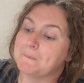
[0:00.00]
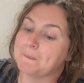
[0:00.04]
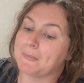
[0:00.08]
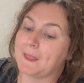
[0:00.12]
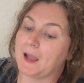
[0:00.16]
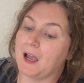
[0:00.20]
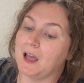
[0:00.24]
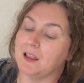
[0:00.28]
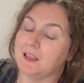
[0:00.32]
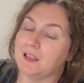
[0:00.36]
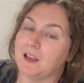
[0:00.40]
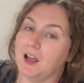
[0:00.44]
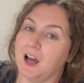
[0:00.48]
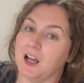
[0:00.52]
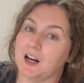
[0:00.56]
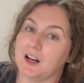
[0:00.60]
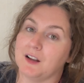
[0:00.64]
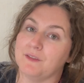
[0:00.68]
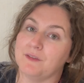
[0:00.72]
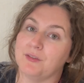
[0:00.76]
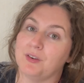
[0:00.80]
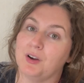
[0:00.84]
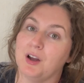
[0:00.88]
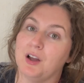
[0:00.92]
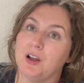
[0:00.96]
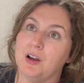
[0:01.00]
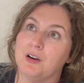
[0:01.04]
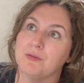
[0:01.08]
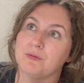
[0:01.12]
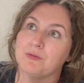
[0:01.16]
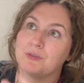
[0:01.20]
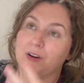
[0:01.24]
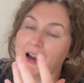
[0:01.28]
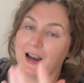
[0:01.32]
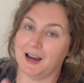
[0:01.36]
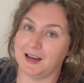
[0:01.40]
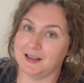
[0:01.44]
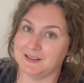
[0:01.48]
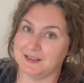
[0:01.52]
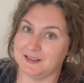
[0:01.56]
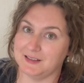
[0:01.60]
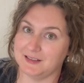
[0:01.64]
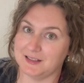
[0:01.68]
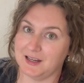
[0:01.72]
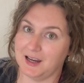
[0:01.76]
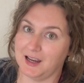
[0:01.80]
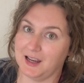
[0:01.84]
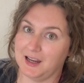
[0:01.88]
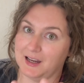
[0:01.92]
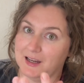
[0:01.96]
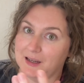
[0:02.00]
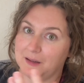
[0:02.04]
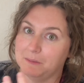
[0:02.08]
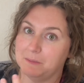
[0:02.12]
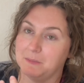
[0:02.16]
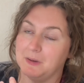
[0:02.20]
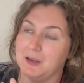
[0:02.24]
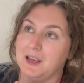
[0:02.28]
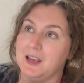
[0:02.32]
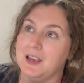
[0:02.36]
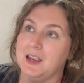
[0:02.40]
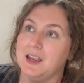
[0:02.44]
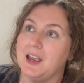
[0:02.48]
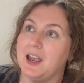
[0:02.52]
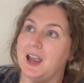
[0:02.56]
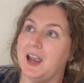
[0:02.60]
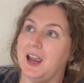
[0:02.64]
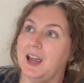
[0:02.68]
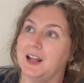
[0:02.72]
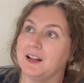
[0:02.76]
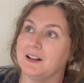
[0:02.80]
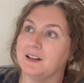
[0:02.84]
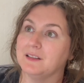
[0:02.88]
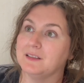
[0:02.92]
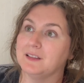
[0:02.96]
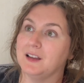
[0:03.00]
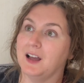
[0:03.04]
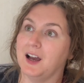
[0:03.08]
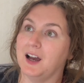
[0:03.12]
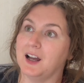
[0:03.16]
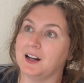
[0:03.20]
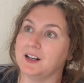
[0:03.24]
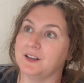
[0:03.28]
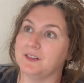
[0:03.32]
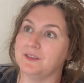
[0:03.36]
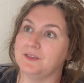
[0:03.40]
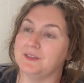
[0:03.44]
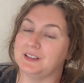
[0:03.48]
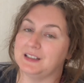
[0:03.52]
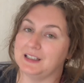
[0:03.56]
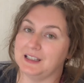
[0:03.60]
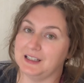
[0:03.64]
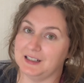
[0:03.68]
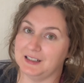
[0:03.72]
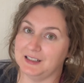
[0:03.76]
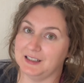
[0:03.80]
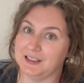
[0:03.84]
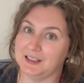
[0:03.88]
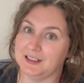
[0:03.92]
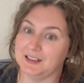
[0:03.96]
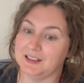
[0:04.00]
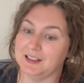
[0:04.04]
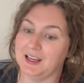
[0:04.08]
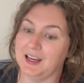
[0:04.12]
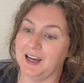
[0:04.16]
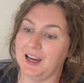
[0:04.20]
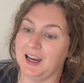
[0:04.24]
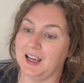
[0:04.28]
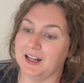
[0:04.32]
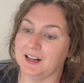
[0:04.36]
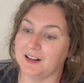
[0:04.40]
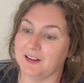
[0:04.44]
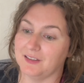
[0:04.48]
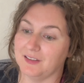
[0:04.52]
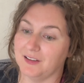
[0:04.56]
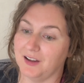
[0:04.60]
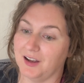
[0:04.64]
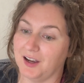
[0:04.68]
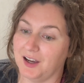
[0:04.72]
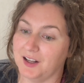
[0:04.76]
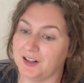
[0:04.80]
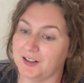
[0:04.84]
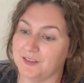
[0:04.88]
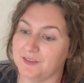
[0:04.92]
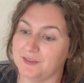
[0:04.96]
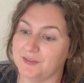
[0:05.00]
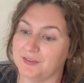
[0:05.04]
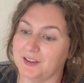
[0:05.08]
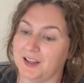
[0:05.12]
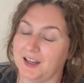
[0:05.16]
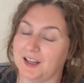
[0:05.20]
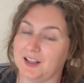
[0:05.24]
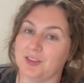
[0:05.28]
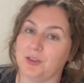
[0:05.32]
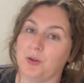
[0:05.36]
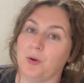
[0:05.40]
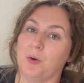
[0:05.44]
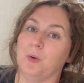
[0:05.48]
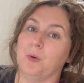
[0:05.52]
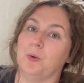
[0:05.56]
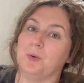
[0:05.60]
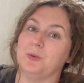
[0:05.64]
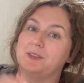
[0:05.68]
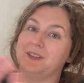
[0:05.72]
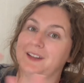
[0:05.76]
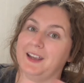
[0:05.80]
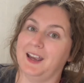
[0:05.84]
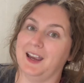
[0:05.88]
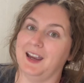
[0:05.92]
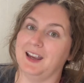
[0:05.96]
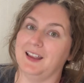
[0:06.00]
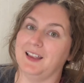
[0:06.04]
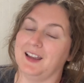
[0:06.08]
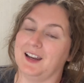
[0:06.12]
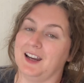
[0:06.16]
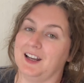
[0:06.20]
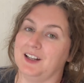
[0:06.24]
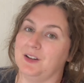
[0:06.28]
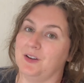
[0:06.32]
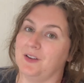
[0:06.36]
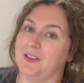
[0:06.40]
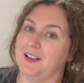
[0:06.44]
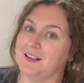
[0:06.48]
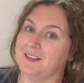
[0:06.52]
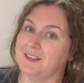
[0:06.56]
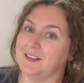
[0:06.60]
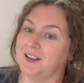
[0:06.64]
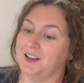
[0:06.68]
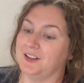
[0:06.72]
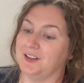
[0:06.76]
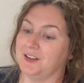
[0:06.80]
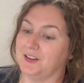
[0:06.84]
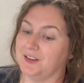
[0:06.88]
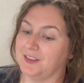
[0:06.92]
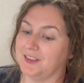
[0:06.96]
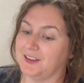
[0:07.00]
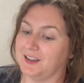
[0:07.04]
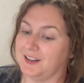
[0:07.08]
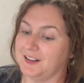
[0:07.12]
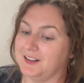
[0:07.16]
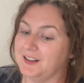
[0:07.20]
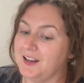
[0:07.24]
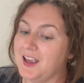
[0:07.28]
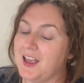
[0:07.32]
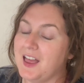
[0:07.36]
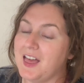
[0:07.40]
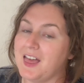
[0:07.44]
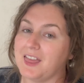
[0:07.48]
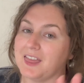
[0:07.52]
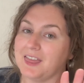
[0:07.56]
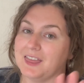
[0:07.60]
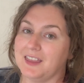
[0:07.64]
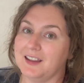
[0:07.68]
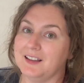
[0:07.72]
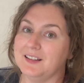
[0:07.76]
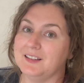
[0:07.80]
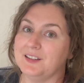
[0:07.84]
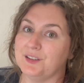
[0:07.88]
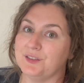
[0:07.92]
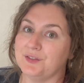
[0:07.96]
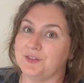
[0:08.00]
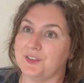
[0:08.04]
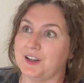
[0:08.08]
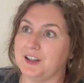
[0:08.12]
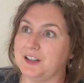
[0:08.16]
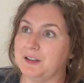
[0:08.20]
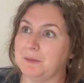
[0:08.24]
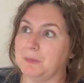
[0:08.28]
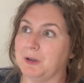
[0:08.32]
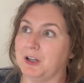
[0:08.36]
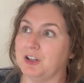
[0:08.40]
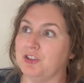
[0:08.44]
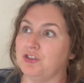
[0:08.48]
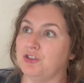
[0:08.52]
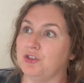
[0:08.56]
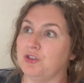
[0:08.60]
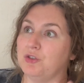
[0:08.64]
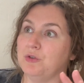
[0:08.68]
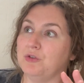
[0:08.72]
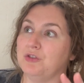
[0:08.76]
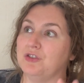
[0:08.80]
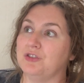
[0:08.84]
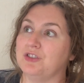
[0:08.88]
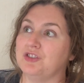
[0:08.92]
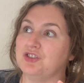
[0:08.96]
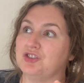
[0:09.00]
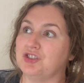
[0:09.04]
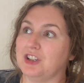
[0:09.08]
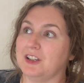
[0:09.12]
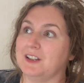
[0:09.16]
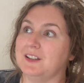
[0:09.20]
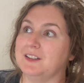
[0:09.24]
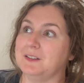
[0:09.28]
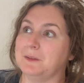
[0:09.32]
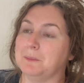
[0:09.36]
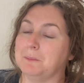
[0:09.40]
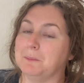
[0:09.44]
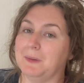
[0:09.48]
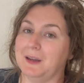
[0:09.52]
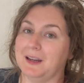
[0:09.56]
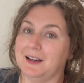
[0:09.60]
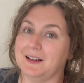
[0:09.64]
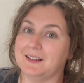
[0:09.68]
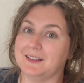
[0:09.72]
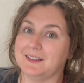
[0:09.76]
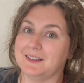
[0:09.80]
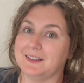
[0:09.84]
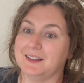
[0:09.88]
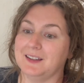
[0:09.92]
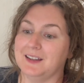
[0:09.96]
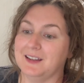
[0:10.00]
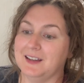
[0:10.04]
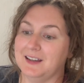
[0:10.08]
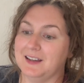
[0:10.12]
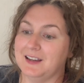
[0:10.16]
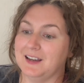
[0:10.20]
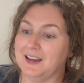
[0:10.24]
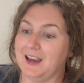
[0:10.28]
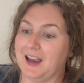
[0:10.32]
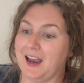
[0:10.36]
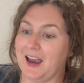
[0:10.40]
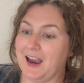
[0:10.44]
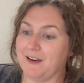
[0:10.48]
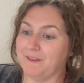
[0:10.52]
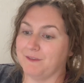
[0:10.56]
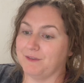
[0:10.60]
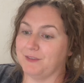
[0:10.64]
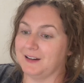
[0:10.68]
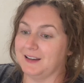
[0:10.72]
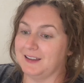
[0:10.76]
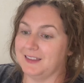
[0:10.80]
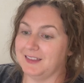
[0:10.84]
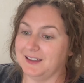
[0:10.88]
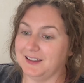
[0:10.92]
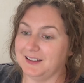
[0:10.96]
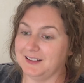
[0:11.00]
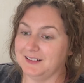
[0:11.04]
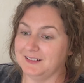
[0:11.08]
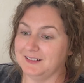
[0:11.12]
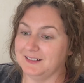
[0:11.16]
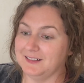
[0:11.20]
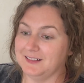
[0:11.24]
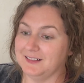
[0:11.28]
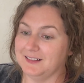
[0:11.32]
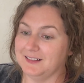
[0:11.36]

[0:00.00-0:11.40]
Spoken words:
a lot of rising time and a lot of kneading and a lot of like the whole day. Like I know that's not your thing. This is very much you just mix everything,